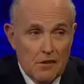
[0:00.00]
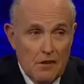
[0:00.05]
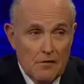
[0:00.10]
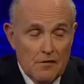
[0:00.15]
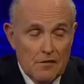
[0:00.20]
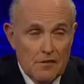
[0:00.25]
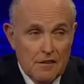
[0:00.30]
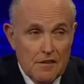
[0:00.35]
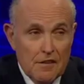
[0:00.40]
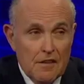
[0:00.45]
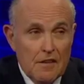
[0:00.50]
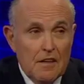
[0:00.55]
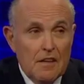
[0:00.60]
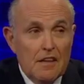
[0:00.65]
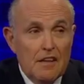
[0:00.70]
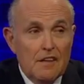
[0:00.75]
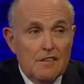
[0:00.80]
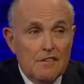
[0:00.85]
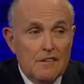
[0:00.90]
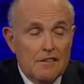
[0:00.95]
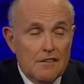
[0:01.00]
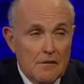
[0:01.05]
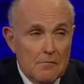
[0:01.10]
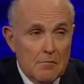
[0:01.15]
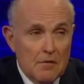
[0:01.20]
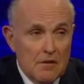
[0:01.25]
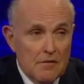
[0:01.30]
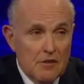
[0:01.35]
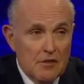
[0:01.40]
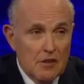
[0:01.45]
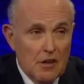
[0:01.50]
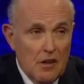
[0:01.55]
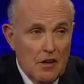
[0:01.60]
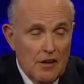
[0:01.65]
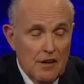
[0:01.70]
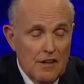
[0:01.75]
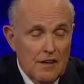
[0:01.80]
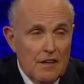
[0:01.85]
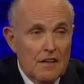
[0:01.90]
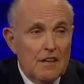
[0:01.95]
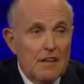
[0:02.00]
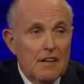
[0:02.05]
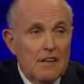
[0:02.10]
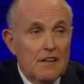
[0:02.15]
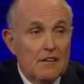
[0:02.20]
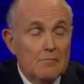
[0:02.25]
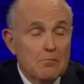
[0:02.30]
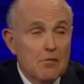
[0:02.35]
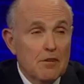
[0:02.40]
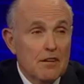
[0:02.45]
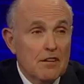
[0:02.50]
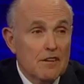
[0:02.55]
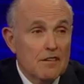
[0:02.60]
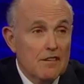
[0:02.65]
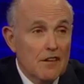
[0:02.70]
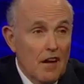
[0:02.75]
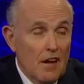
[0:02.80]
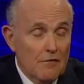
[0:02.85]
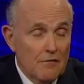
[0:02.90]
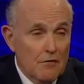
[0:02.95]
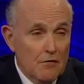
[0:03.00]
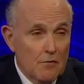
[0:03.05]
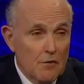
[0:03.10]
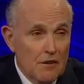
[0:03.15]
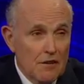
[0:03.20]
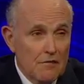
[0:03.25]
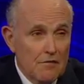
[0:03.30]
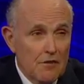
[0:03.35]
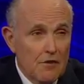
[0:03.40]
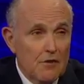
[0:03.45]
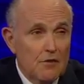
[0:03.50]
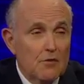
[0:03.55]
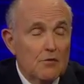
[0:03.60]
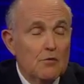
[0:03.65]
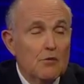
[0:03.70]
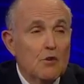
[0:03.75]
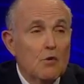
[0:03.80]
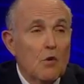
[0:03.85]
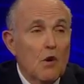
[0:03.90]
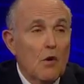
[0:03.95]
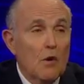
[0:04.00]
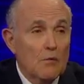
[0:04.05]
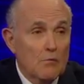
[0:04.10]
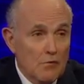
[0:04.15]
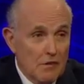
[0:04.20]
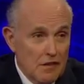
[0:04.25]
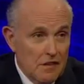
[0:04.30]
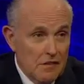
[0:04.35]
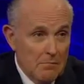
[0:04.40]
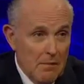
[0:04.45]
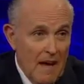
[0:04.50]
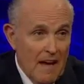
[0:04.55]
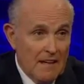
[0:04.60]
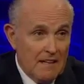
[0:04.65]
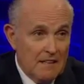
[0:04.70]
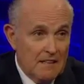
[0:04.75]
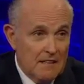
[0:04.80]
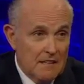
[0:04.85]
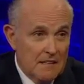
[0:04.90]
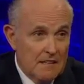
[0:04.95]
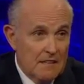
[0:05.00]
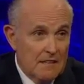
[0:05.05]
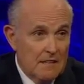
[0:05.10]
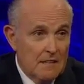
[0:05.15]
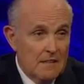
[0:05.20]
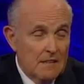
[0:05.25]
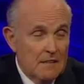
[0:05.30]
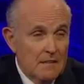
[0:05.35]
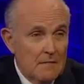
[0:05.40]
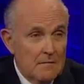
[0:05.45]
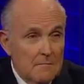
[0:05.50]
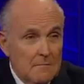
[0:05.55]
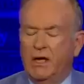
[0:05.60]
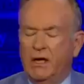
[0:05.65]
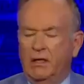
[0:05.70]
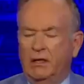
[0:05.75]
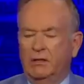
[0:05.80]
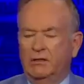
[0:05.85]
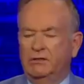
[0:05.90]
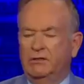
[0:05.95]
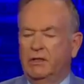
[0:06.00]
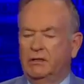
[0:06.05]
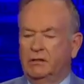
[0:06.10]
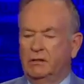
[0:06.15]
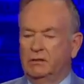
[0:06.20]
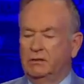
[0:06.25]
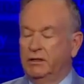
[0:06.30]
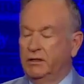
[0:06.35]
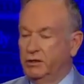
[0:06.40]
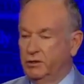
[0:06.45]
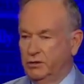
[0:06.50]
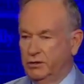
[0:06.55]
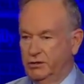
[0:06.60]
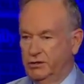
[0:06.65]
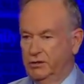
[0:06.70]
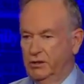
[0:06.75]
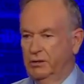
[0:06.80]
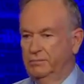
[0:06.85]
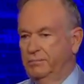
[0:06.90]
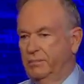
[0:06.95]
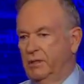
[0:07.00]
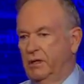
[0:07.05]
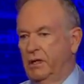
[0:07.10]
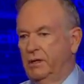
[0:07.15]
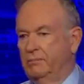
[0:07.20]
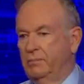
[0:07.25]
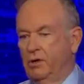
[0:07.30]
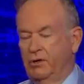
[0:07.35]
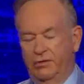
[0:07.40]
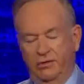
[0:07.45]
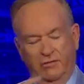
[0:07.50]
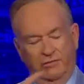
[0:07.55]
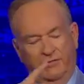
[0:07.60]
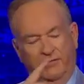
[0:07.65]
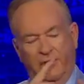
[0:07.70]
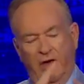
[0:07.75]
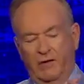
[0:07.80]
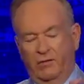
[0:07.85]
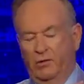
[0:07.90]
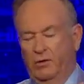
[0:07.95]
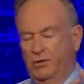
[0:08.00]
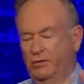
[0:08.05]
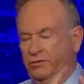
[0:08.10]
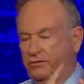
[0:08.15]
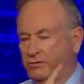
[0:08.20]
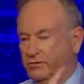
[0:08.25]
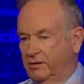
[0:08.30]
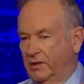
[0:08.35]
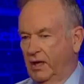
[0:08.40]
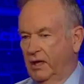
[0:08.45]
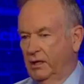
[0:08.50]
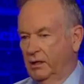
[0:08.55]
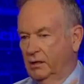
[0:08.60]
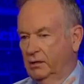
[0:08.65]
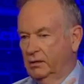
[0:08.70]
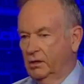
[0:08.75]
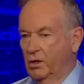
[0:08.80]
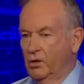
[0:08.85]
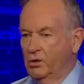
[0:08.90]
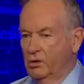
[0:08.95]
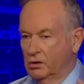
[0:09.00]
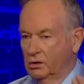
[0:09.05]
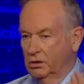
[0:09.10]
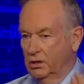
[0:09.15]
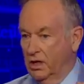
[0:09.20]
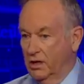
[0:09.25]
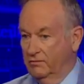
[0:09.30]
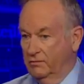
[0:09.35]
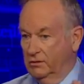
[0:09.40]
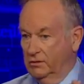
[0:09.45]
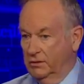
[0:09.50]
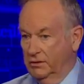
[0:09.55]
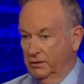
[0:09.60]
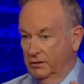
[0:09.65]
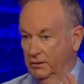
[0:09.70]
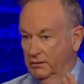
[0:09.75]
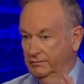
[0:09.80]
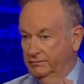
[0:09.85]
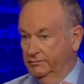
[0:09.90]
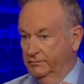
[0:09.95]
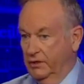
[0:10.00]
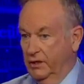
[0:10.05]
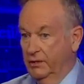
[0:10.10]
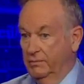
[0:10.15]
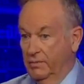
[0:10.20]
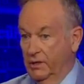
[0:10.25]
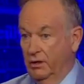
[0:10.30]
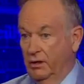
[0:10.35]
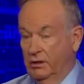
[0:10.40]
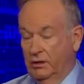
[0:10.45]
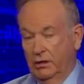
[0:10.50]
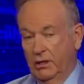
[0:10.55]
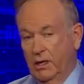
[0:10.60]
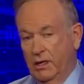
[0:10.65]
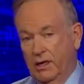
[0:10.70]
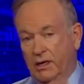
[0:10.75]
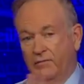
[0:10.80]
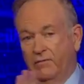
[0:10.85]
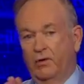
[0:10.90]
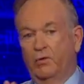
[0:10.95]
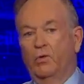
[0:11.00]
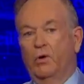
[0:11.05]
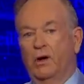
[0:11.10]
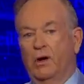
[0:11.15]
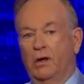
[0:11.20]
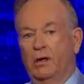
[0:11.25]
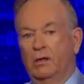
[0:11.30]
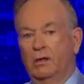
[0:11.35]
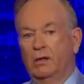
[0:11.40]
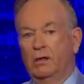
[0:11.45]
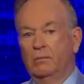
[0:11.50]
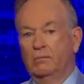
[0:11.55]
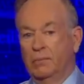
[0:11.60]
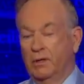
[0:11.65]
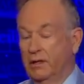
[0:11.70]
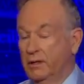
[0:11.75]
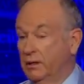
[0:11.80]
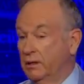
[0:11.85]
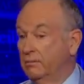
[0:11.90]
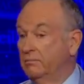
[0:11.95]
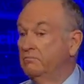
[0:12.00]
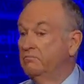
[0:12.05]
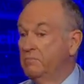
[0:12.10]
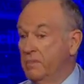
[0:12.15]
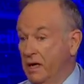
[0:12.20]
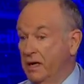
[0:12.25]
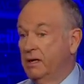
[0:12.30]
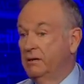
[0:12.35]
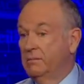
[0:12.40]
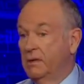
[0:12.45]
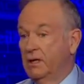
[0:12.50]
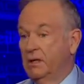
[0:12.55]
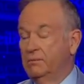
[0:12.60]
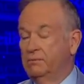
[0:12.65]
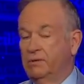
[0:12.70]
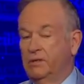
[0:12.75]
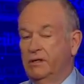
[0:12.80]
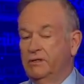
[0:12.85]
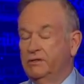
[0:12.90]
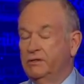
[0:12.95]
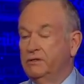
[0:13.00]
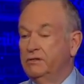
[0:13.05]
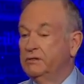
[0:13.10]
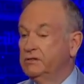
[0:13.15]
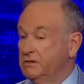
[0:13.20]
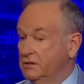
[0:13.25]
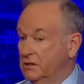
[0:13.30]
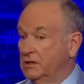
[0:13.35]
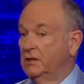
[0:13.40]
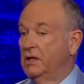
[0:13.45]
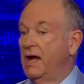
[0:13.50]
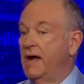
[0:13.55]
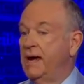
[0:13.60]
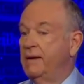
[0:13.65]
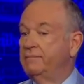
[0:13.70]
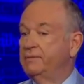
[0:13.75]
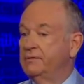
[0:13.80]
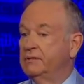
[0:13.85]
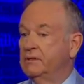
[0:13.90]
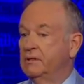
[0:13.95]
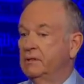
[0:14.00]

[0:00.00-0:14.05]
officer. He's a symbol of authority. He's putting his life at risk for you. You owe him respect. So what you're saying is that the leadership on both the federal, state, and local level here in America, not everywhere, but in many, many places, has collapsed.